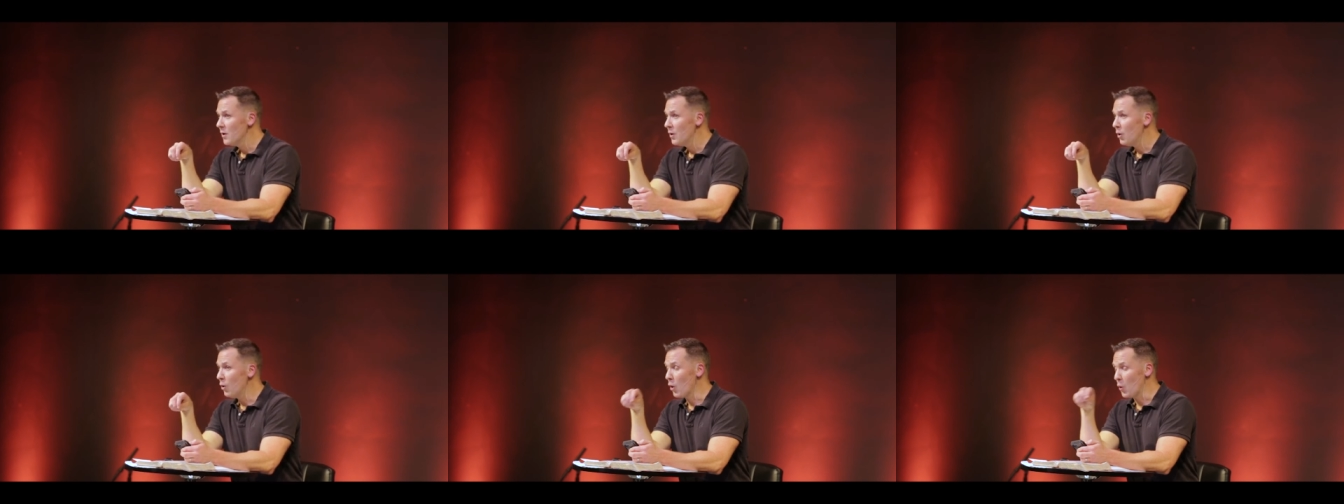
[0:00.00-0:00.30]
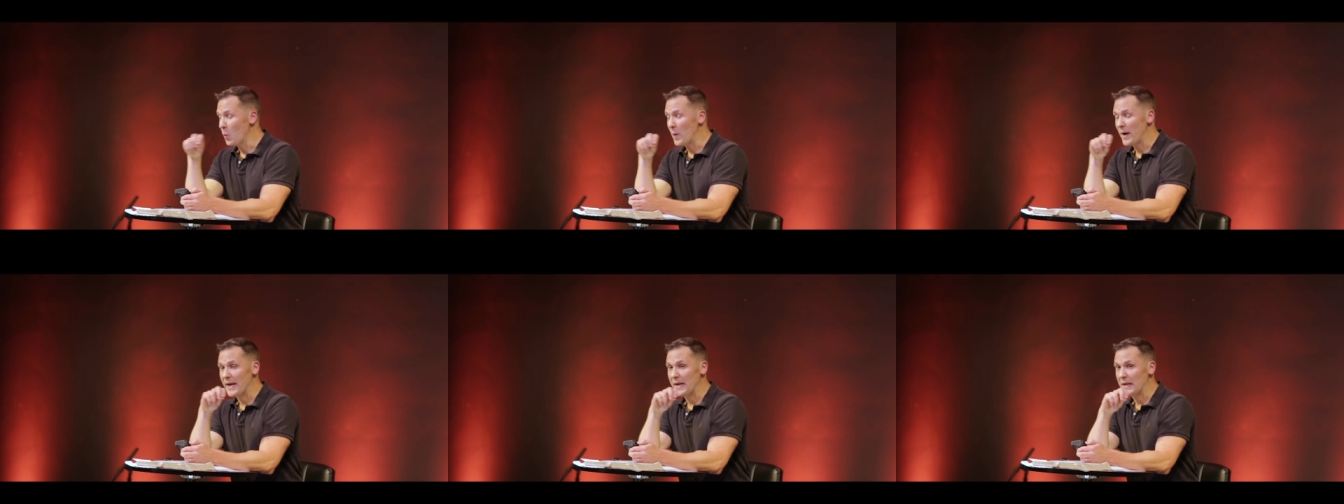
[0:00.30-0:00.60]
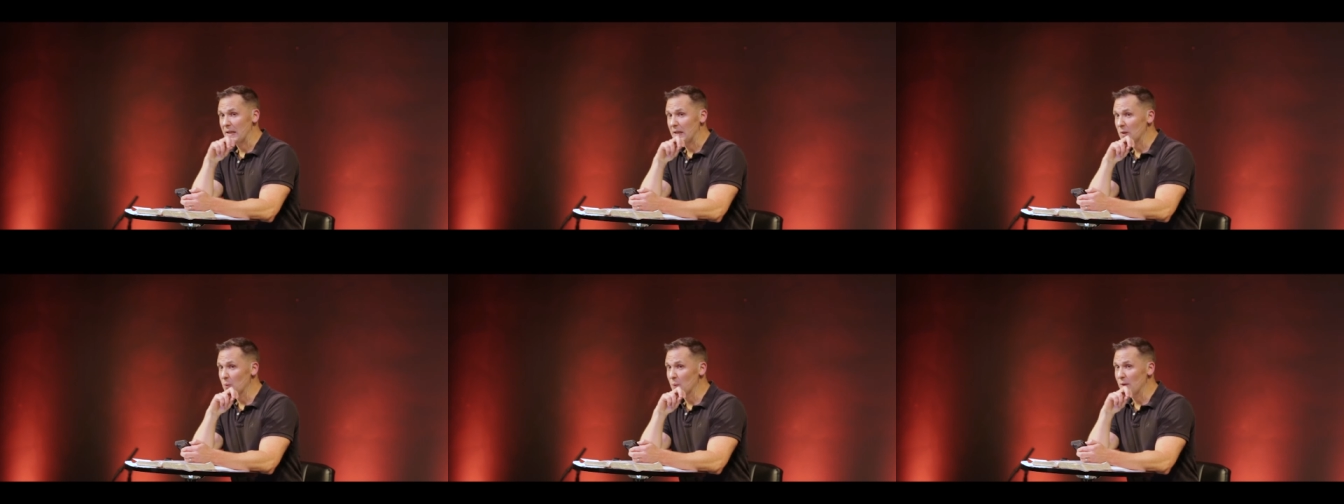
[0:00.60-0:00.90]
or
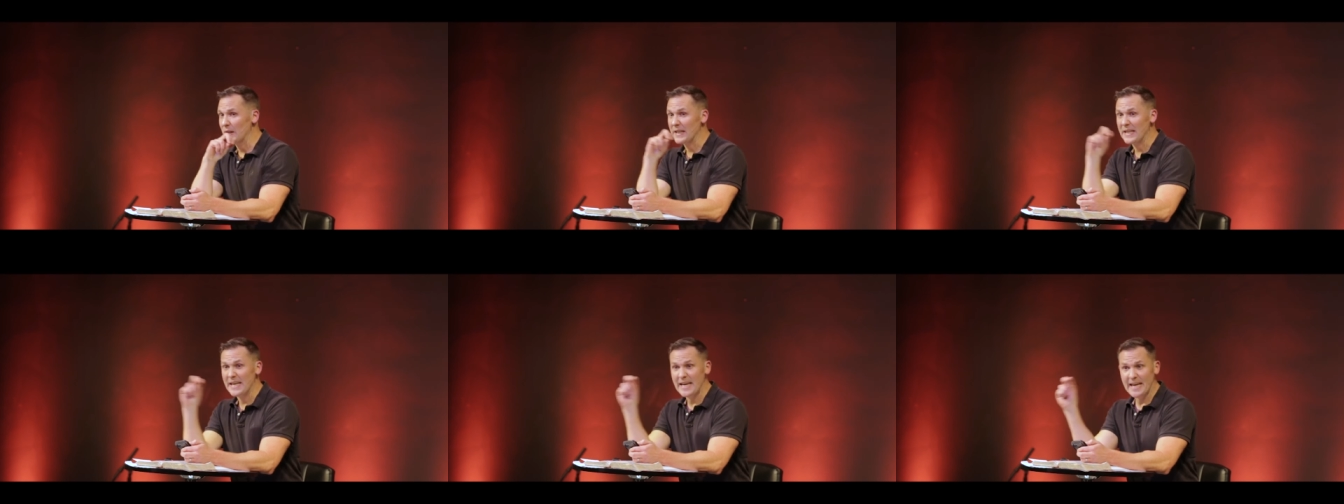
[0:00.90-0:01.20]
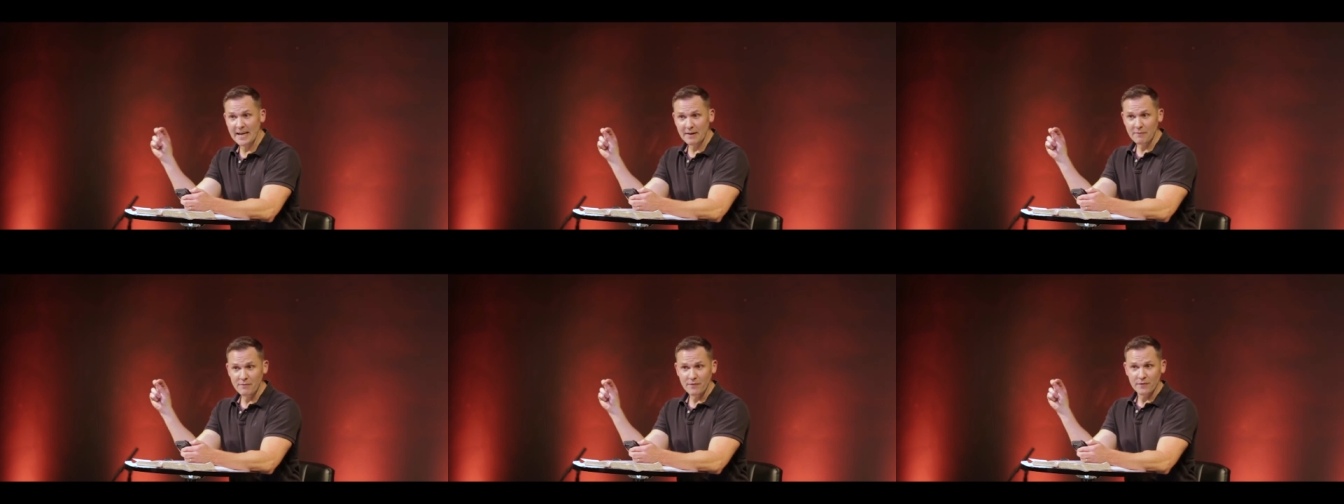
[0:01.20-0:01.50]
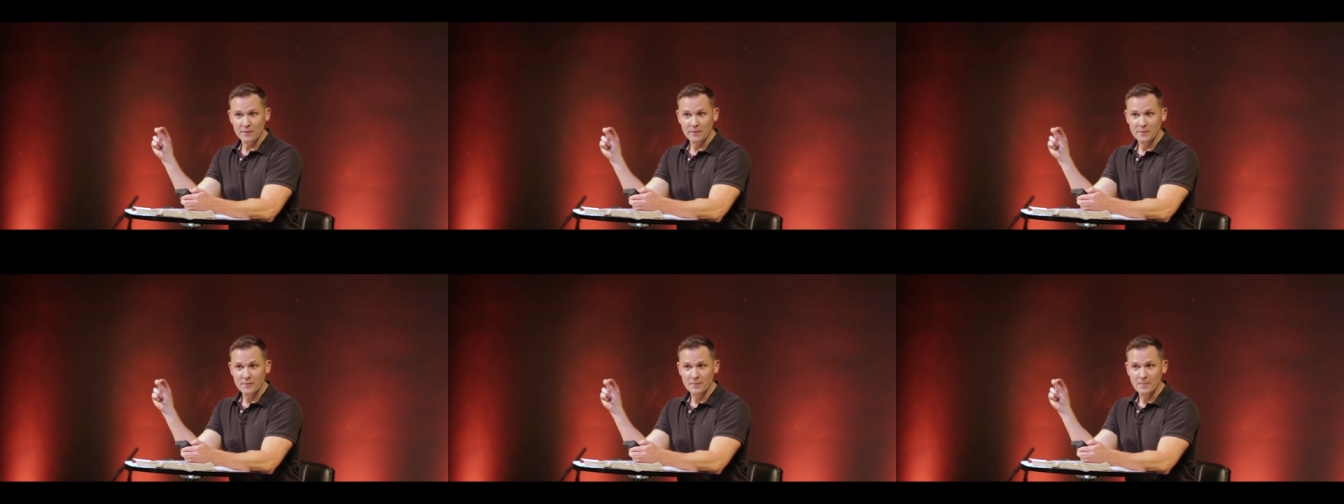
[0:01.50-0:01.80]
we
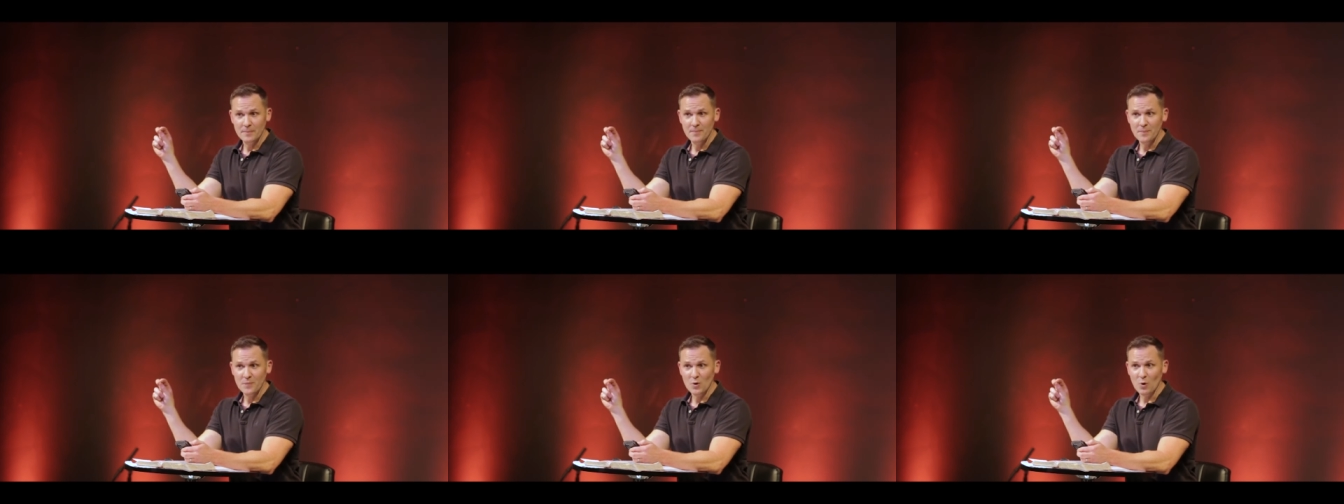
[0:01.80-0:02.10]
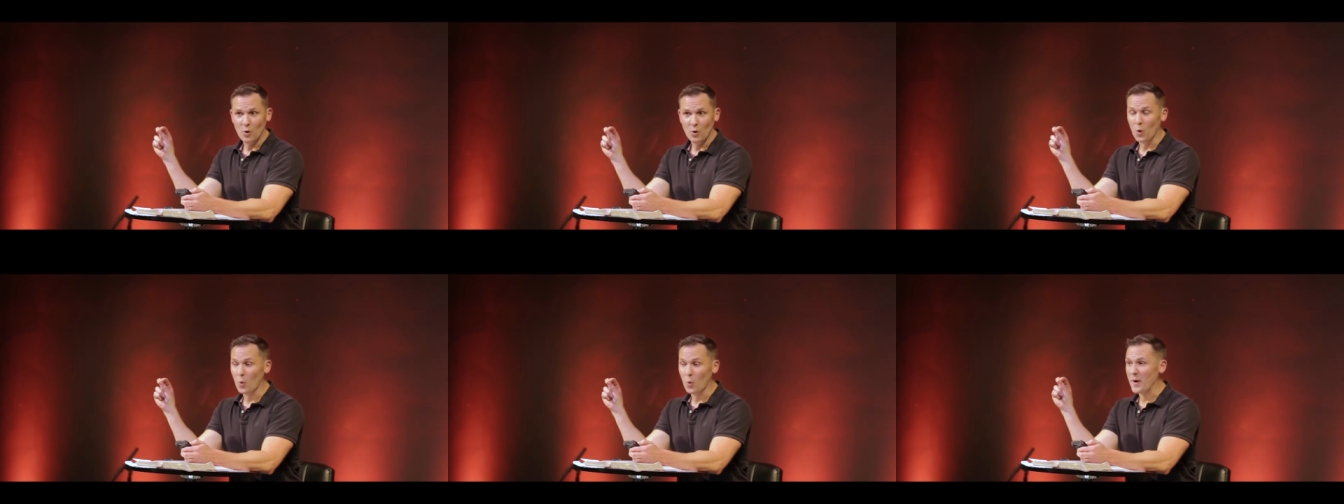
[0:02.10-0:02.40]
leave, or